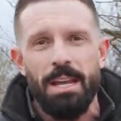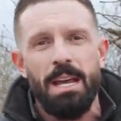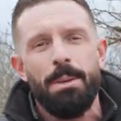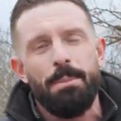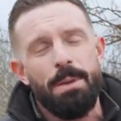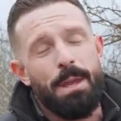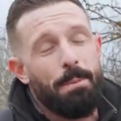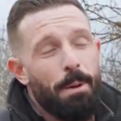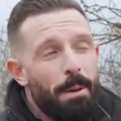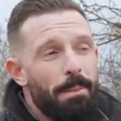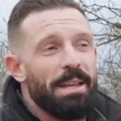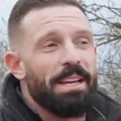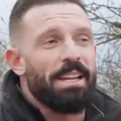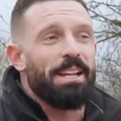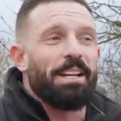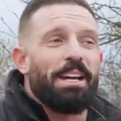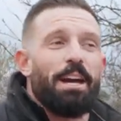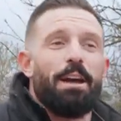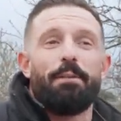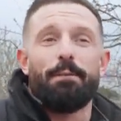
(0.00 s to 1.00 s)
But you're probably going
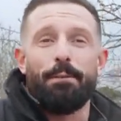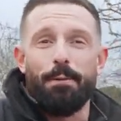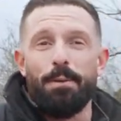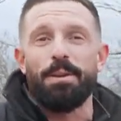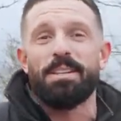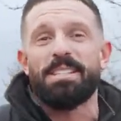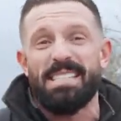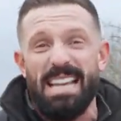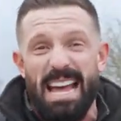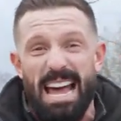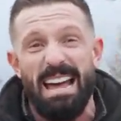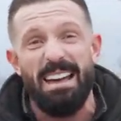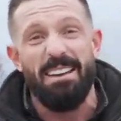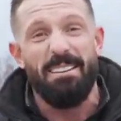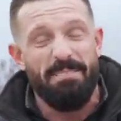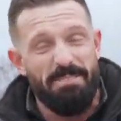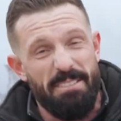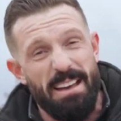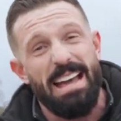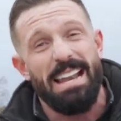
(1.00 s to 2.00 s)
to go through a
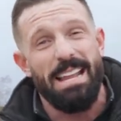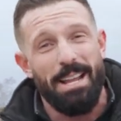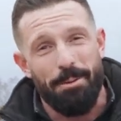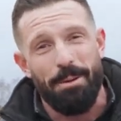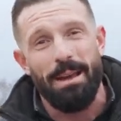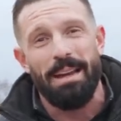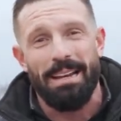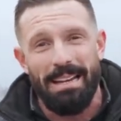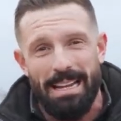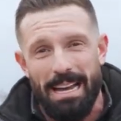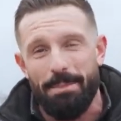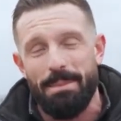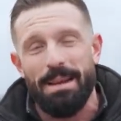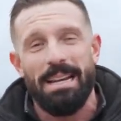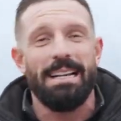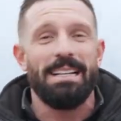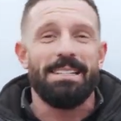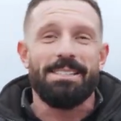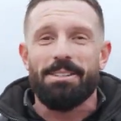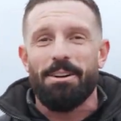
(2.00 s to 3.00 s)
set fairly quickly. I
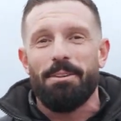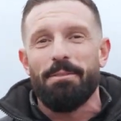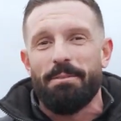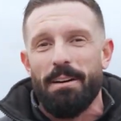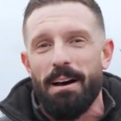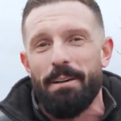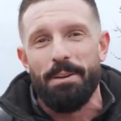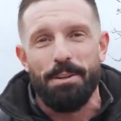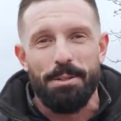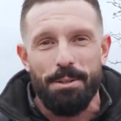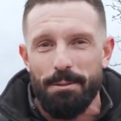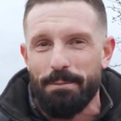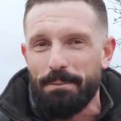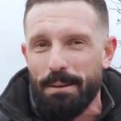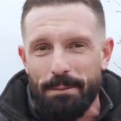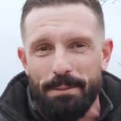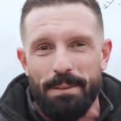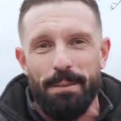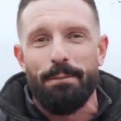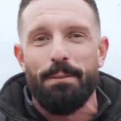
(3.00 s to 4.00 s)
mean, it's got
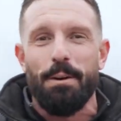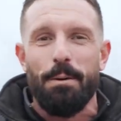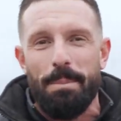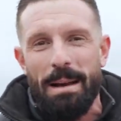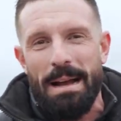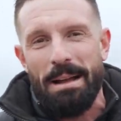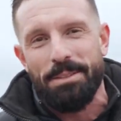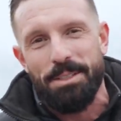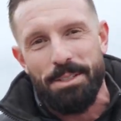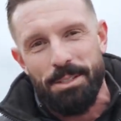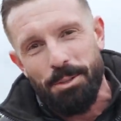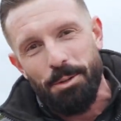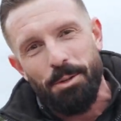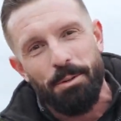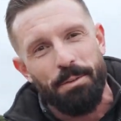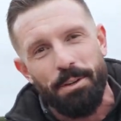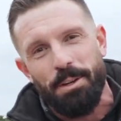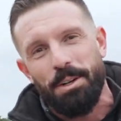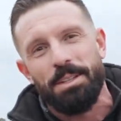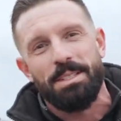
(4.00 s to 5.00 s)
550 foot-pounds of
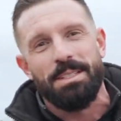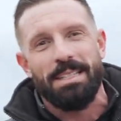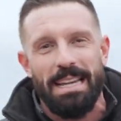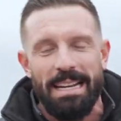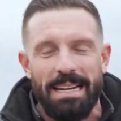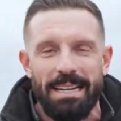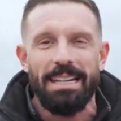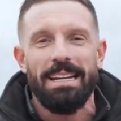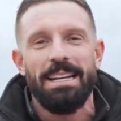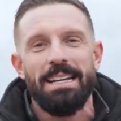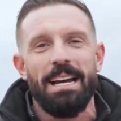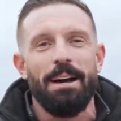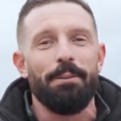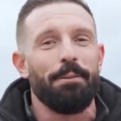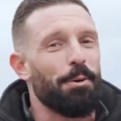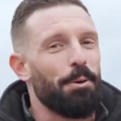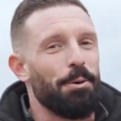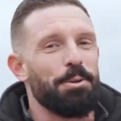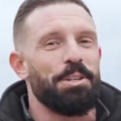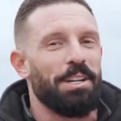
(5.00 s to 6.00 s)
torque, for God's sake.
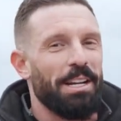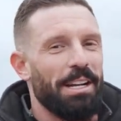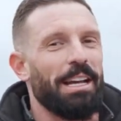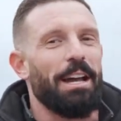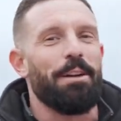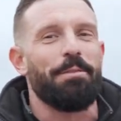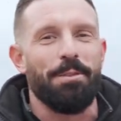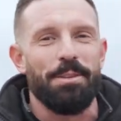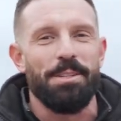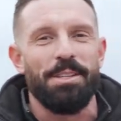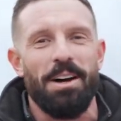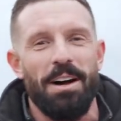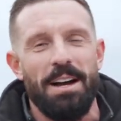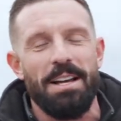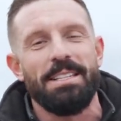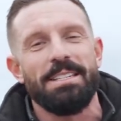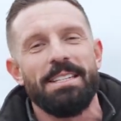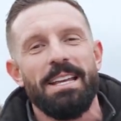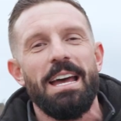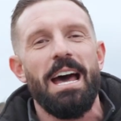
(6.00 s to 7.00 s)
Of course you're going to go through
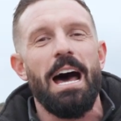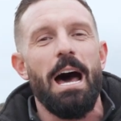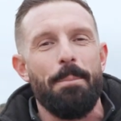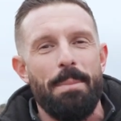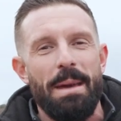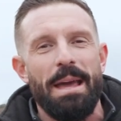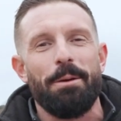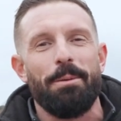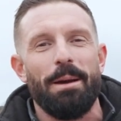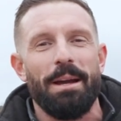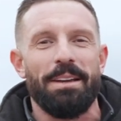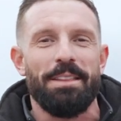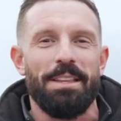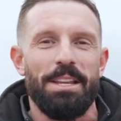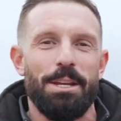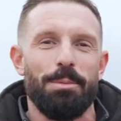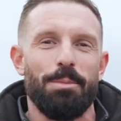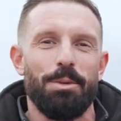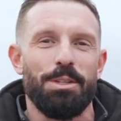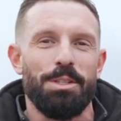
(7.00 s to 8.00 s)
tyres a bit quicker
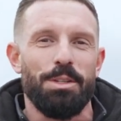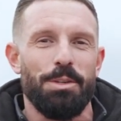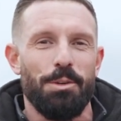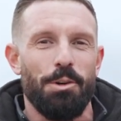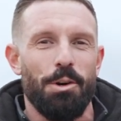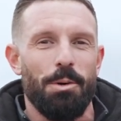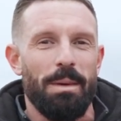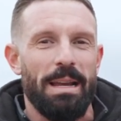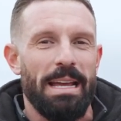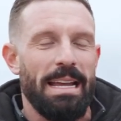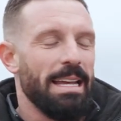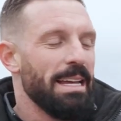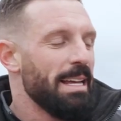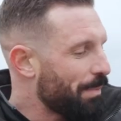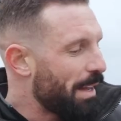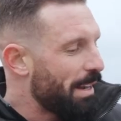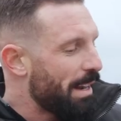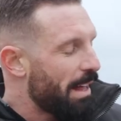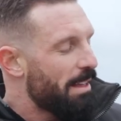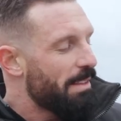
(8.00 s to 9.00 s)
than you would do normally.
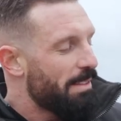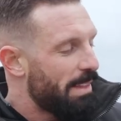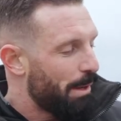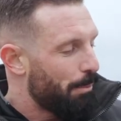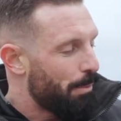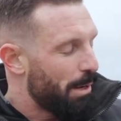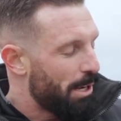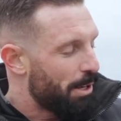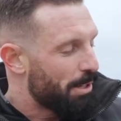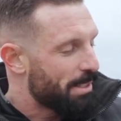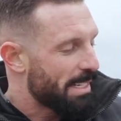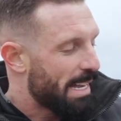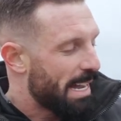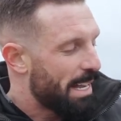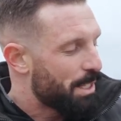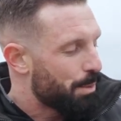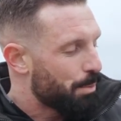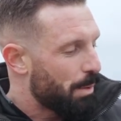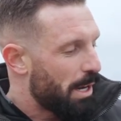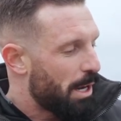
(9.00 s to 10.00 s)
Another thing we looked at
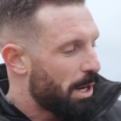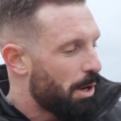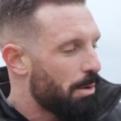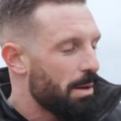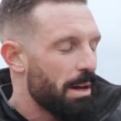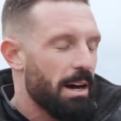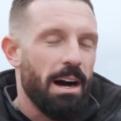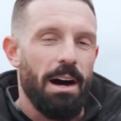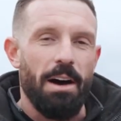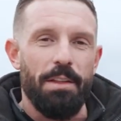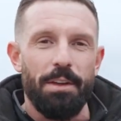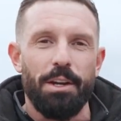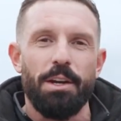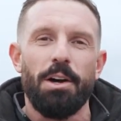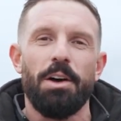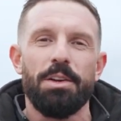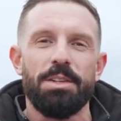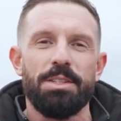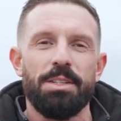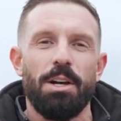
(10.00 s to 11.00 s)
as well are the
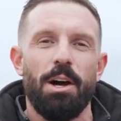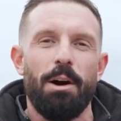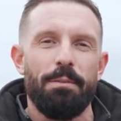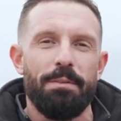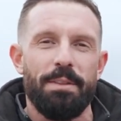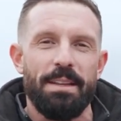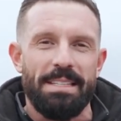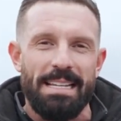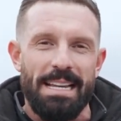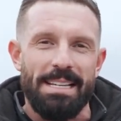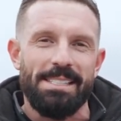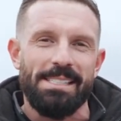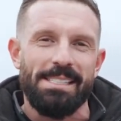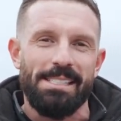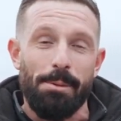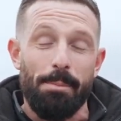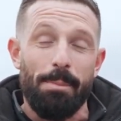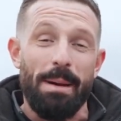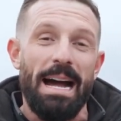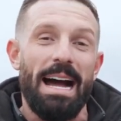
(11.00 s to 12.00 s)
costs of the discs
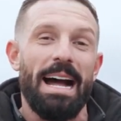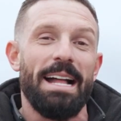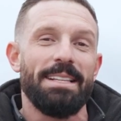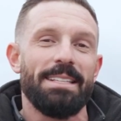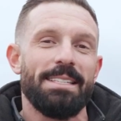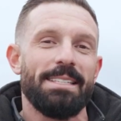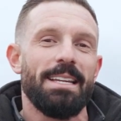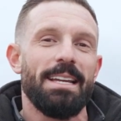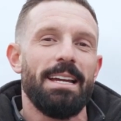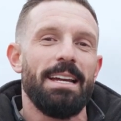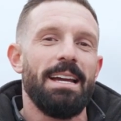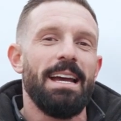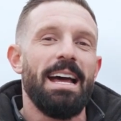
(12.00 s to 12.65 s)
and pads.